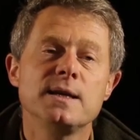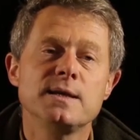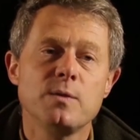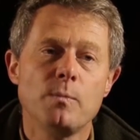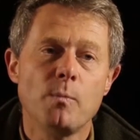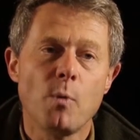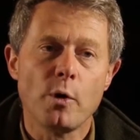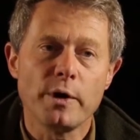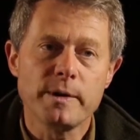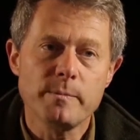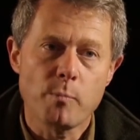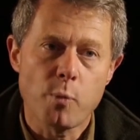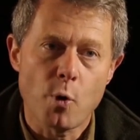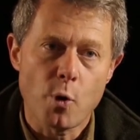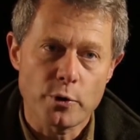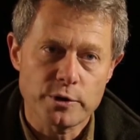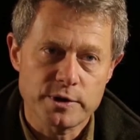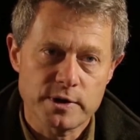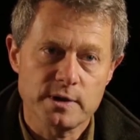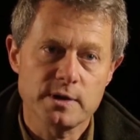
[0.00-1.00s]
is the more
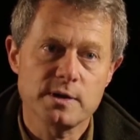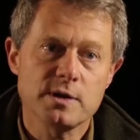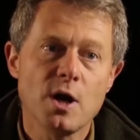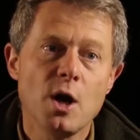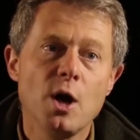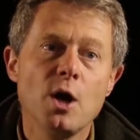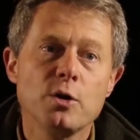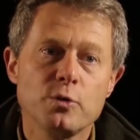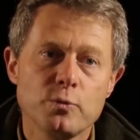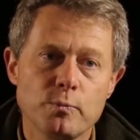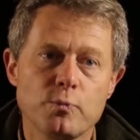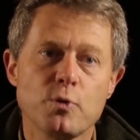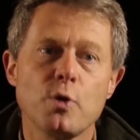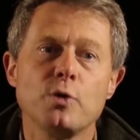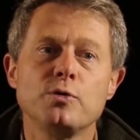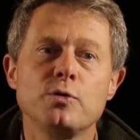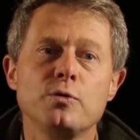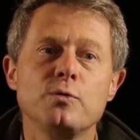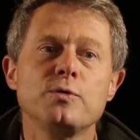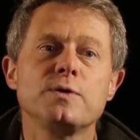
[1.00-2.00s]
important to
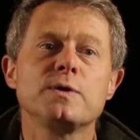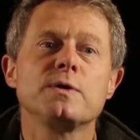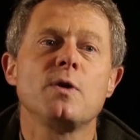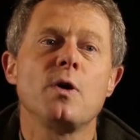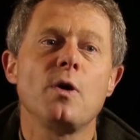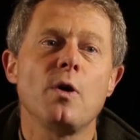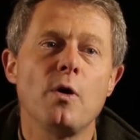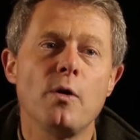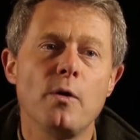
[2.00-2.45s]
produce